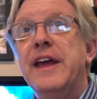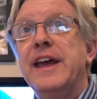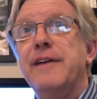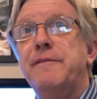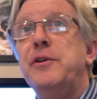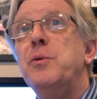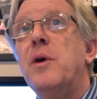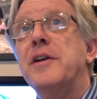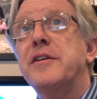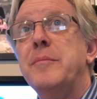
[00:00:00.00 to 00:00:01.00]
If you
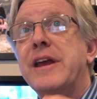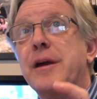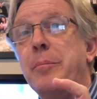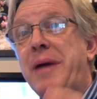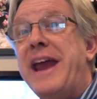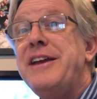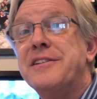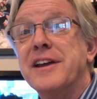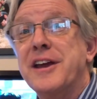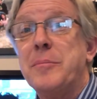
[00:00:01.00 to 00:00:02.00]
want to make a
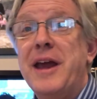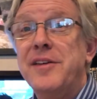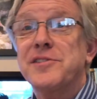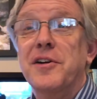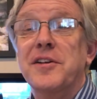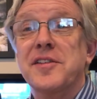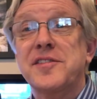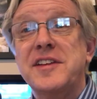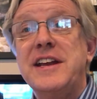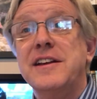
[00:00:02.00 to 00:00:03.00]
painting based on a
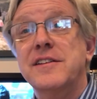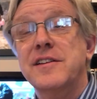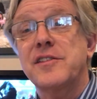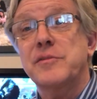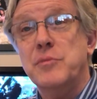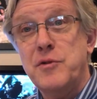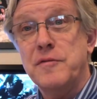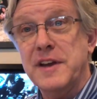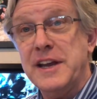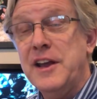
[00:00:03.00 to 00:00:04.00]
scene in this
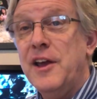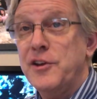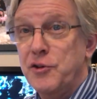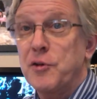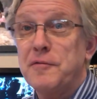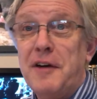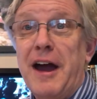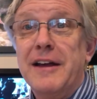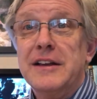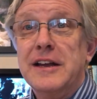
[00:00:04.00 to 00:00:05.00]
movie, you're
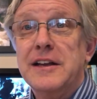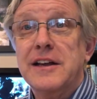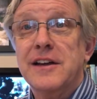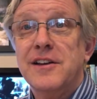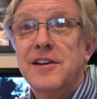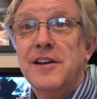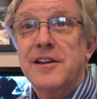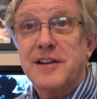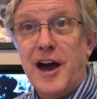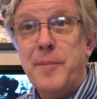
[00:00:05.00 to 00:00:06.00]
violating
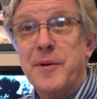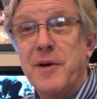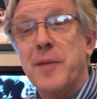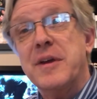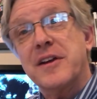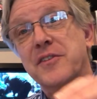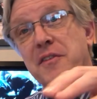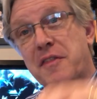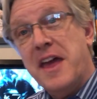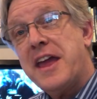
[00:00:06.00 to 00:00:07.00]
copyright because
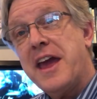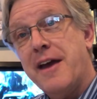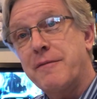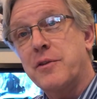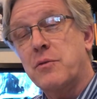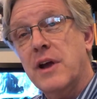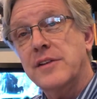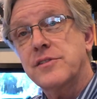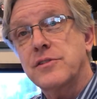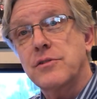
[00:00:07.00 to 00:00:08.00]
they have the
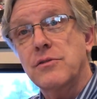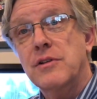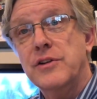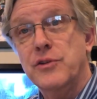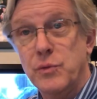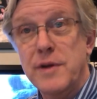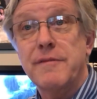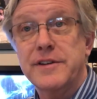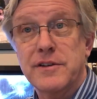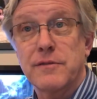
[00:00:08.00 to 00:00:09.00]
rights to
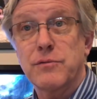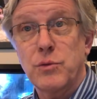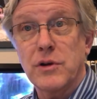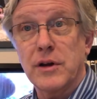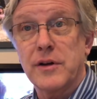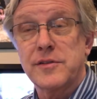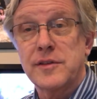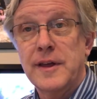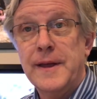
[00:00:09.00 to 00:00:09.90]
derivative works,